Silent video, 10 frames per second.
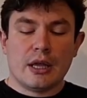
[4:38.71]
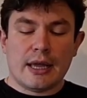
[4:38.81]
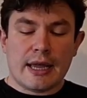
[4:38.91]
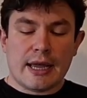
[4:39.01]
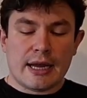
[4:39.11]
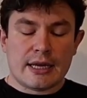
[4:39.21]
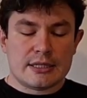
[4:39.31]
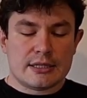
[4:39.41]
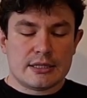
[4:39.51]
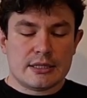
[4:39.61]

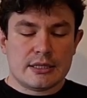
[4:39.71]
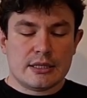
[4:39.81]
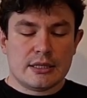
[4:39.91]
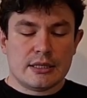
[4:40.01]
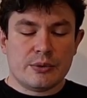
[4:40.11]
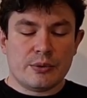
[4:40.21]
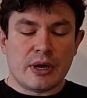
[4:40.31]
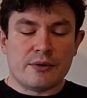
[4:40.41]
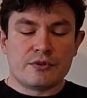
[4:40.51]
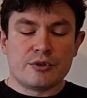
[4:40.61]
and
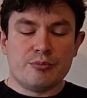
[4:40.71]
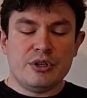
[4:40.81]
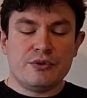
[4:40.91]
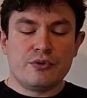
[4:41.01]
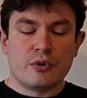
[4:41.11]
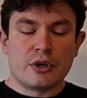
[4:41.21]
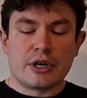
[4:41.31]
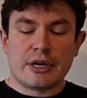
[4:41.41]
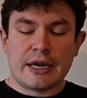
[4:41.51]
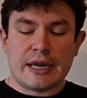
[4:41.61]
after
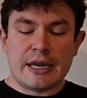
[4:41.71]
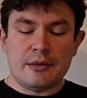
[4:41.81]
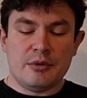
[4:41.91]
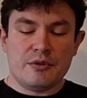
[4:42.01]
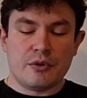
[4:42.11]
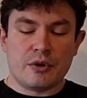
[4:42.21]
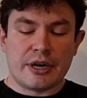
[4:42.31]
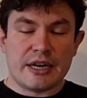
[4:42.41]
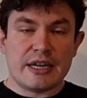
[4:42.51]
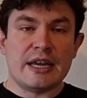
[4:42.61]
b4, a4,
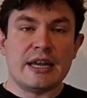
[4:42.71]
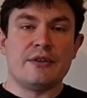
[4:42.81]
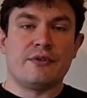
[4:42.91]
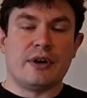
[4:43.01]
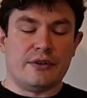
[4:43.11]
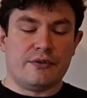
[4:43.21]
a5.